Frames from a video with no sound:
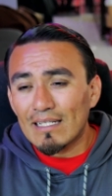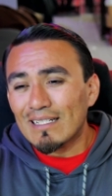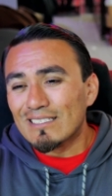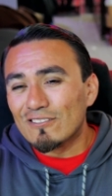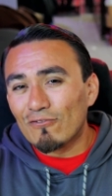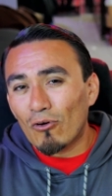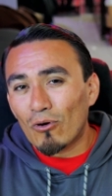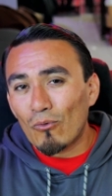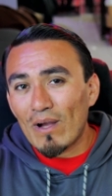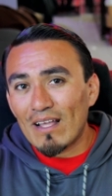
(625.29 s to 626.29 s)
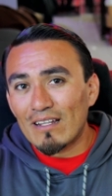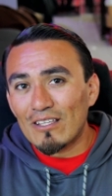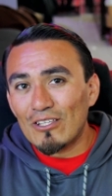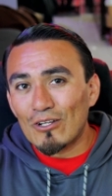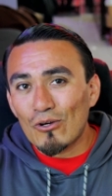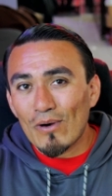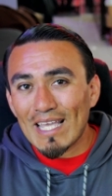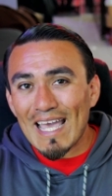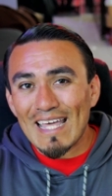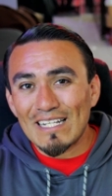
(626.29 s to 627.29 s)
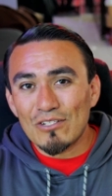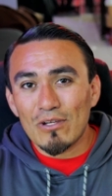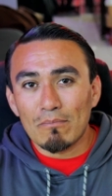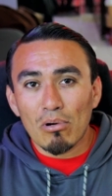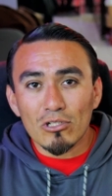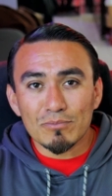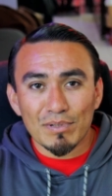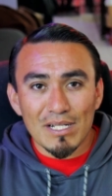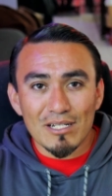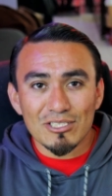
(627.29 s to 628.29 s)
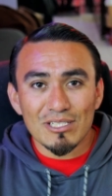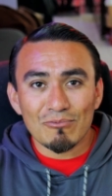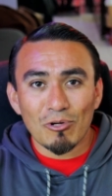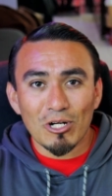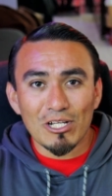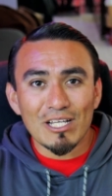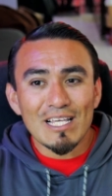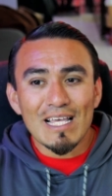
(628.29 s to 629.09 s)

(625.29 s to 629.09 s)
for when you're going ahead and doing post-production work